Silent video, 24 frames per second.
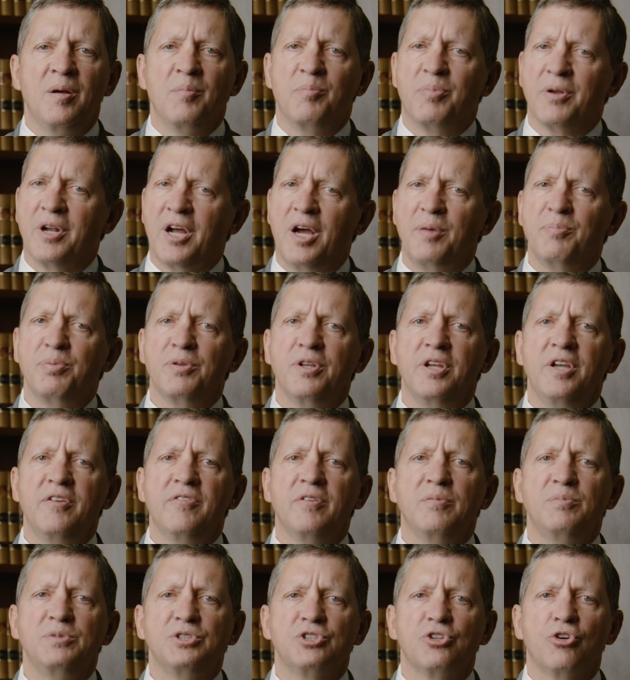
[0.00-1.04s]
But I believe
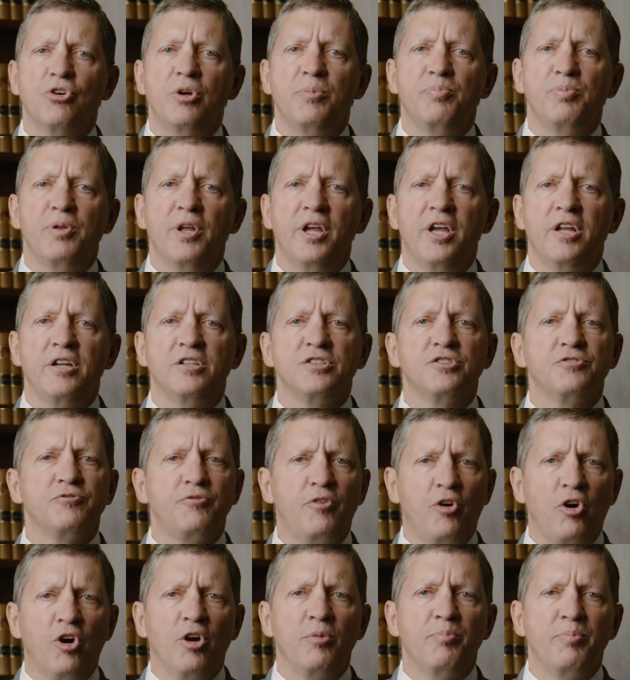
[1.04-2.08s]
the Missouri plan is
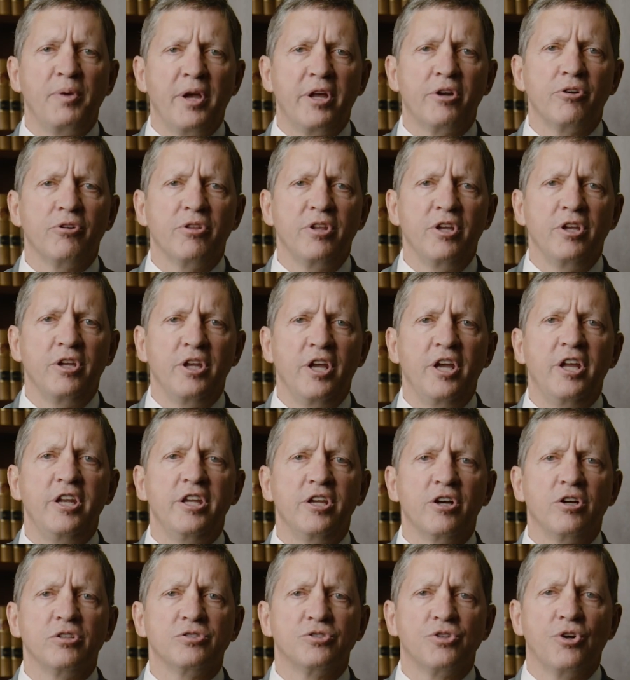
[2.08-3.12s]
far better than any
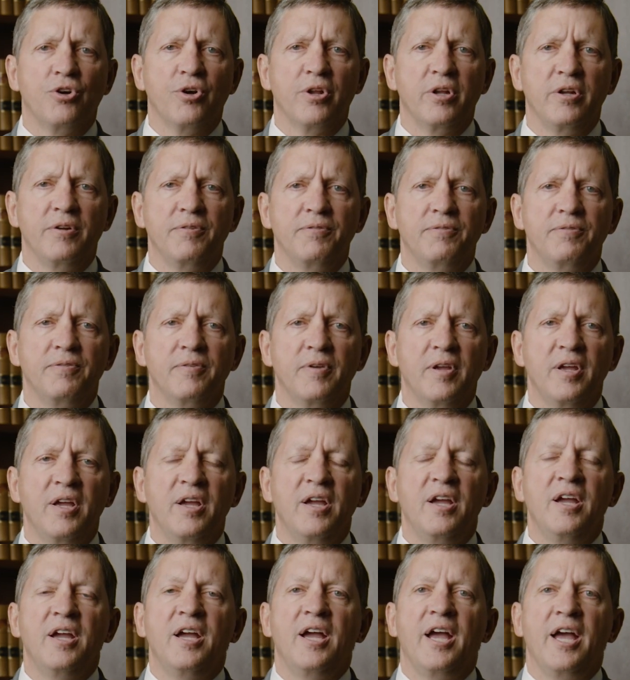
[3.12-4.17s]
alternative,
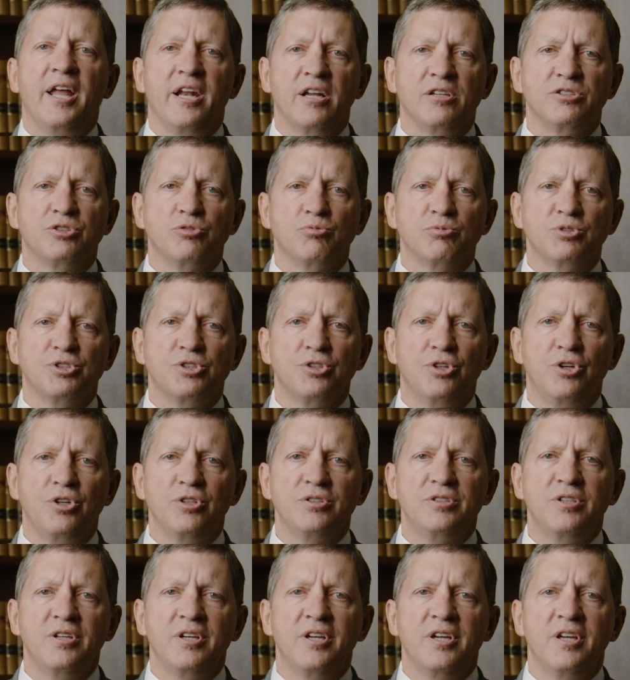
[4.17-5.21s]
and as a
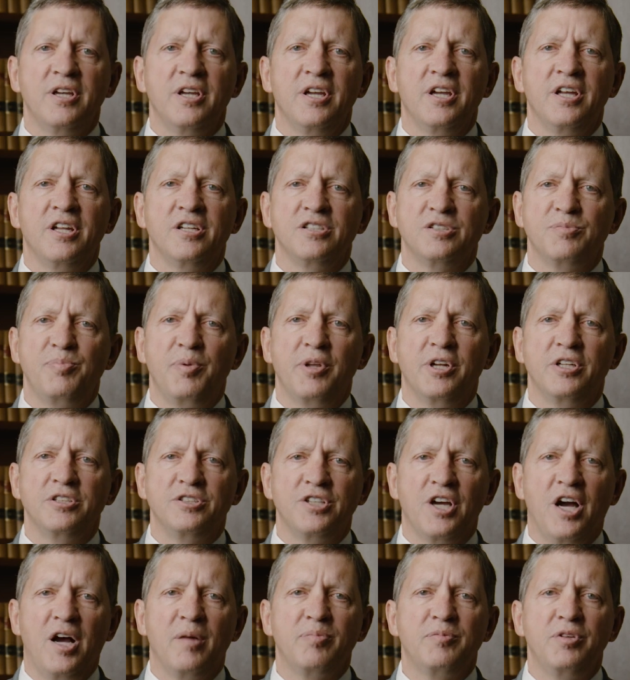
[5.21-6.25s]
result, it has been
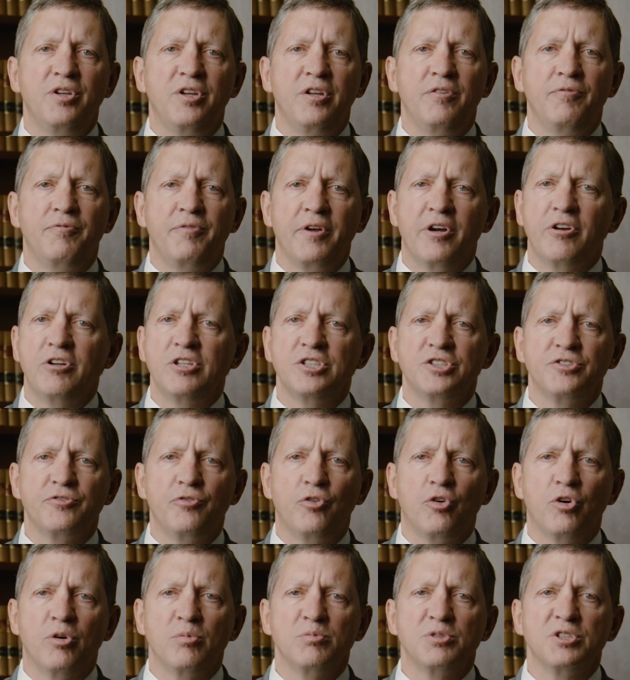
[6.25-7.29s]
adopted in various
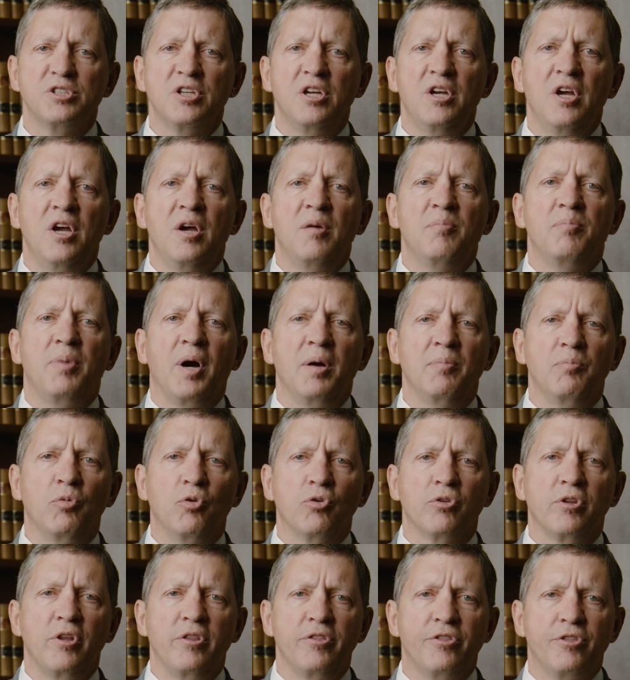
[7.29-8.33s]
forms by
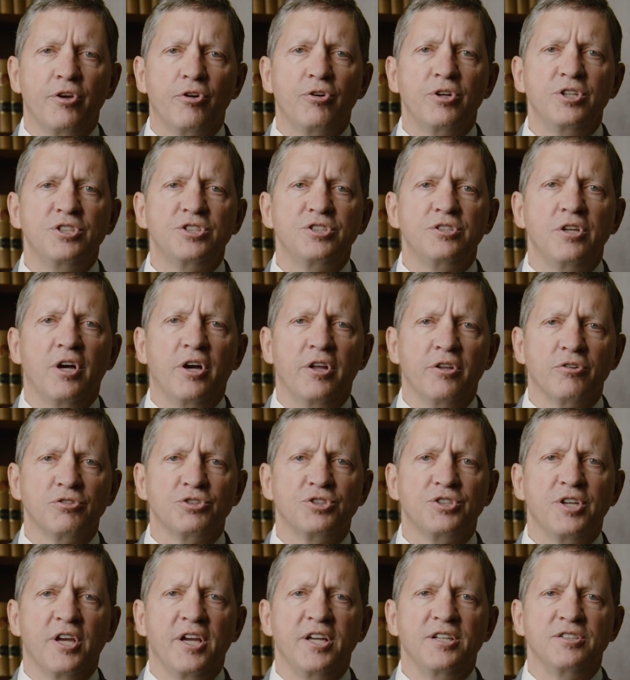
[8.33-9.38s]
more than 30 other
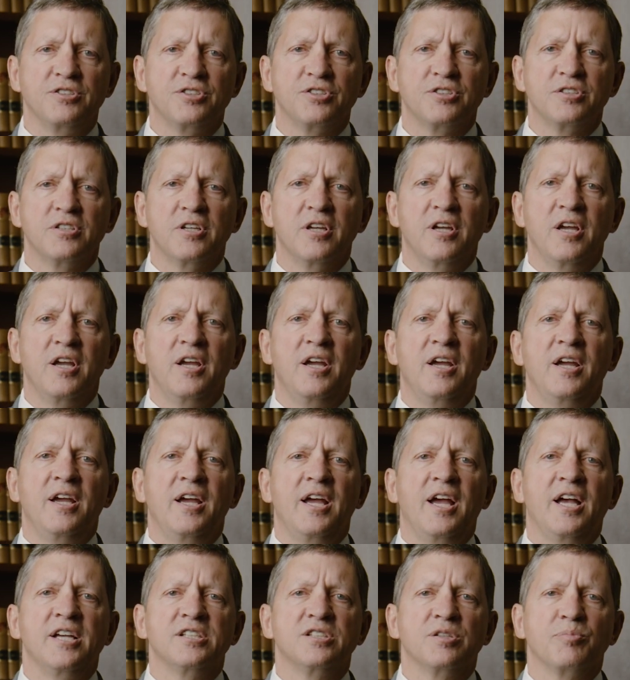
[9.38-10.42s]
states,
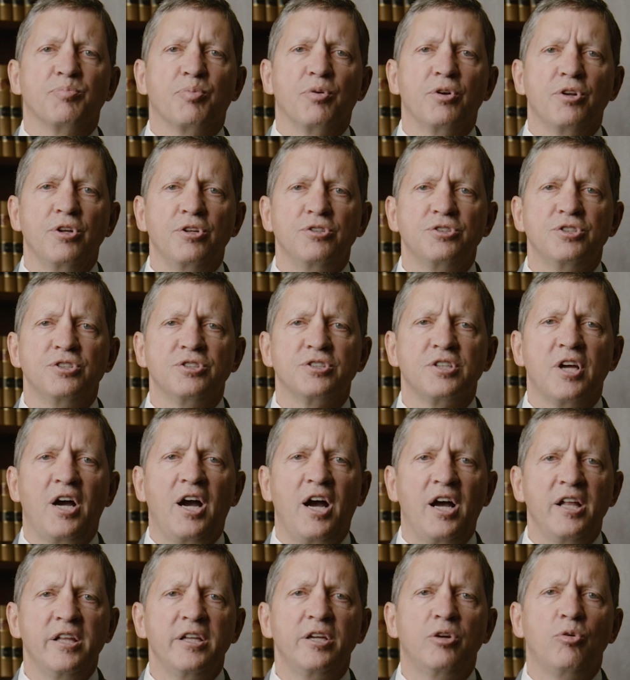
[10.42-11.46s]
as it produces
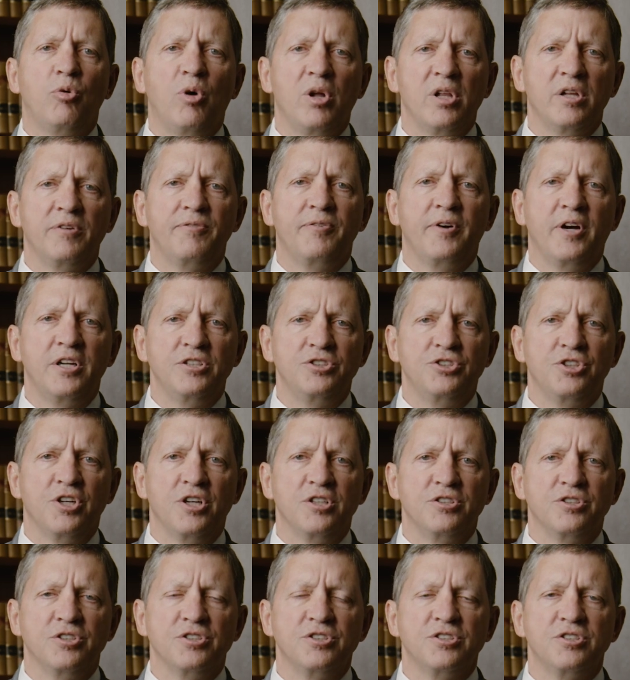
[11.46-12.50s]
highly qualified
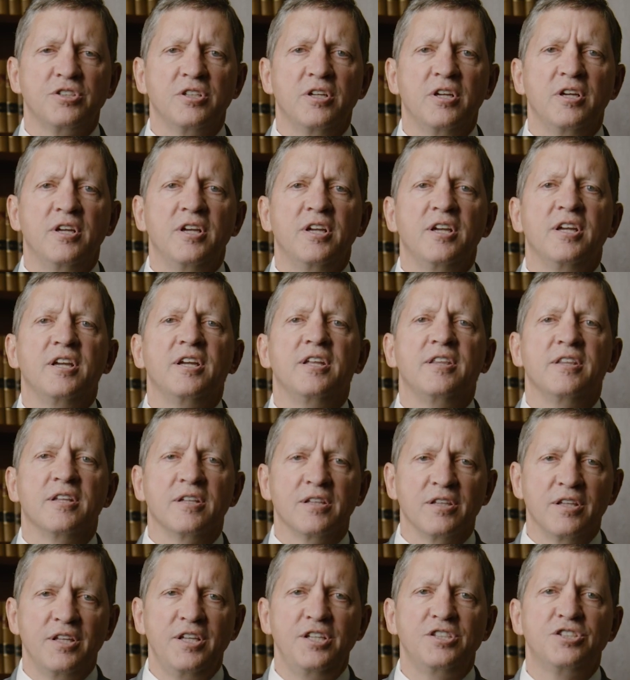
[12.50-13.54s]
judges in the
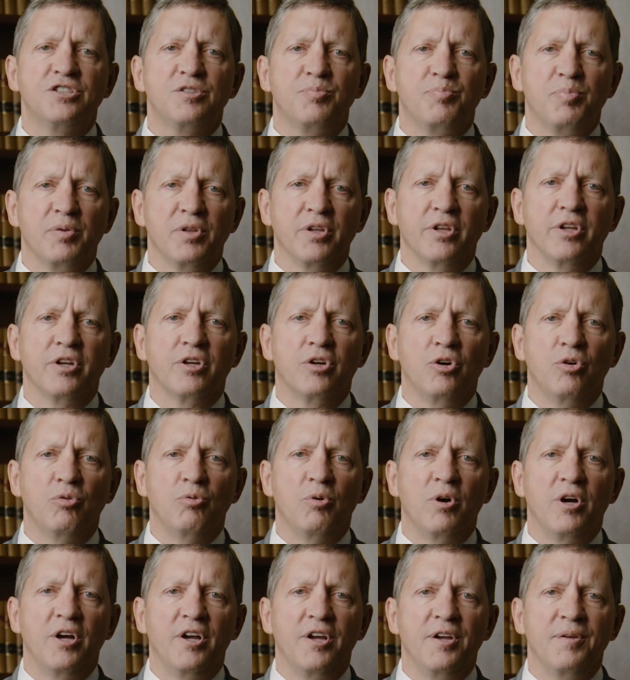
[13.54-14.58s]
least political
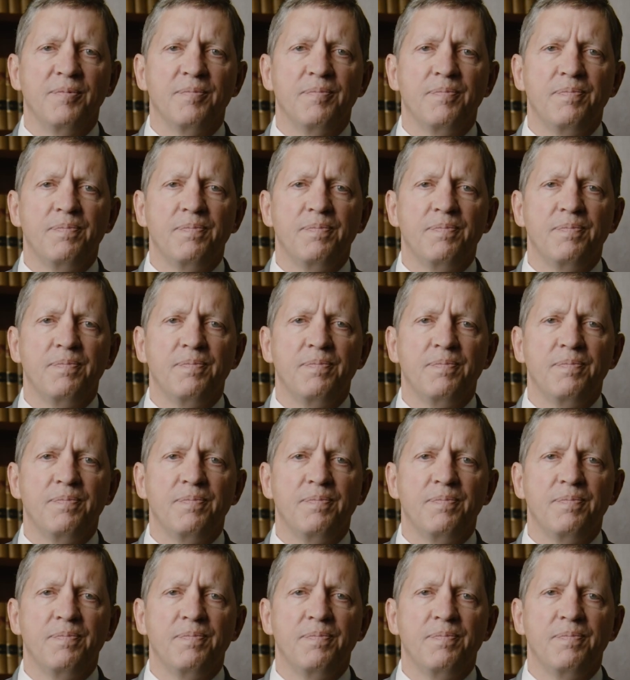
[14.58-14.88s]
way.